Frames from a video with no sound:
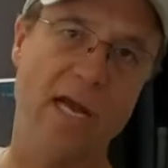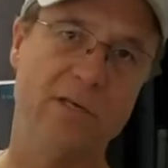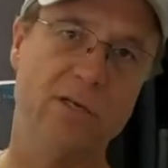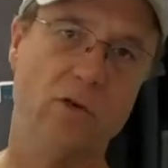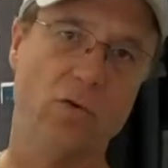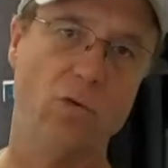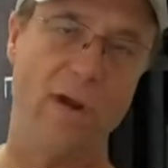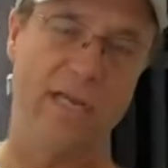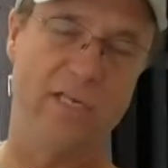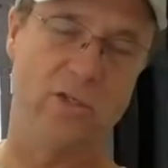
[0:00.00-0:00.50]
to
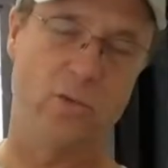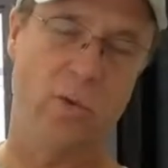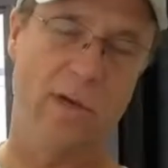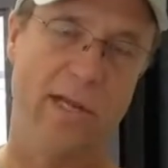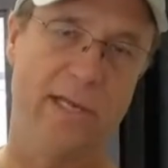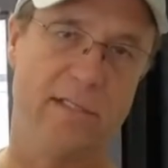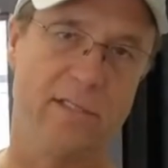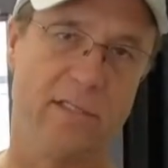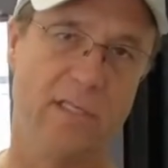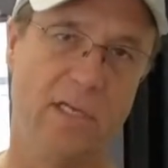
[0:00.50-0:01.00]

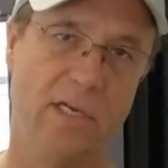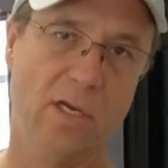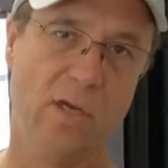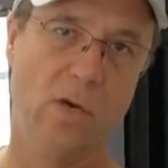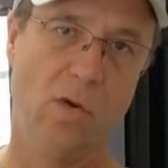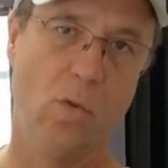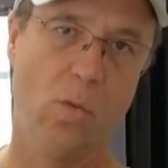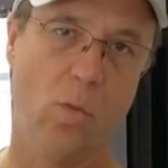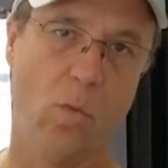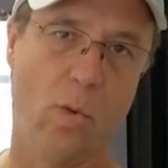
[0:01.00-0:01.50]
raceways,
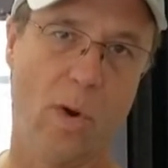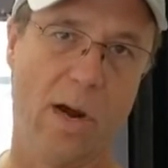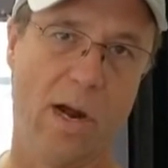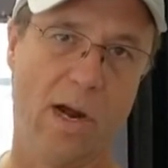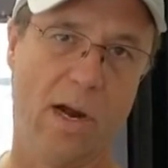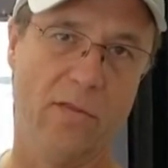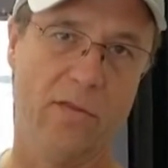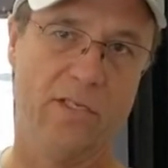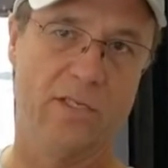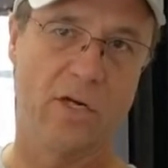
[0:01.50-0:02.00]

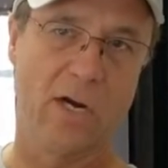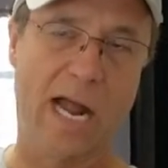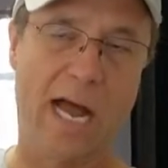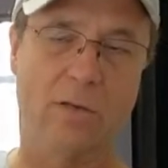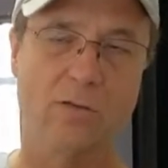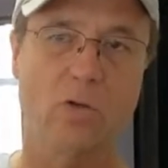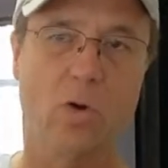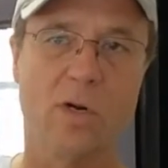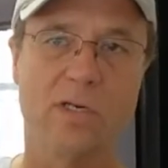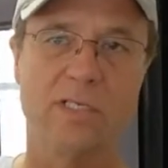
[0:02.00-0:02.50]
where these are
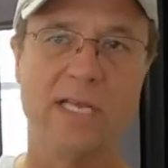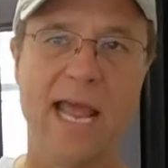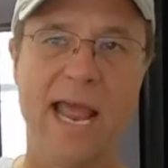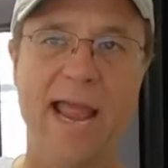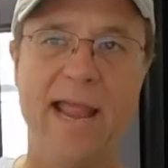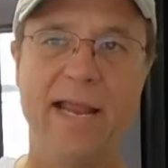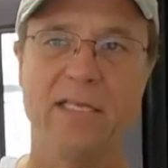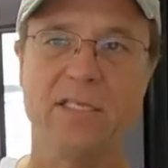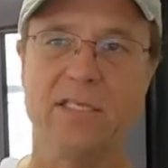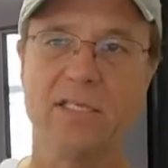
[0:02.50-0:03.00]
outdoor
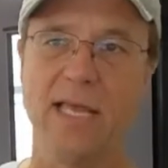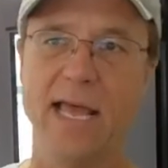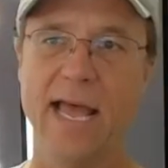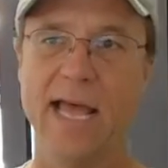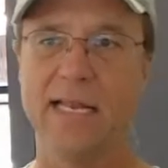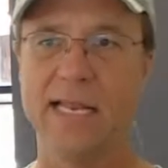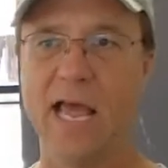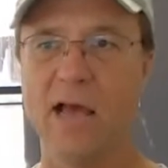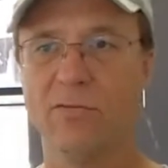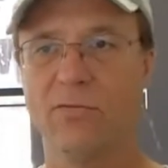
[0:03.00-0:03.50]
tanks that have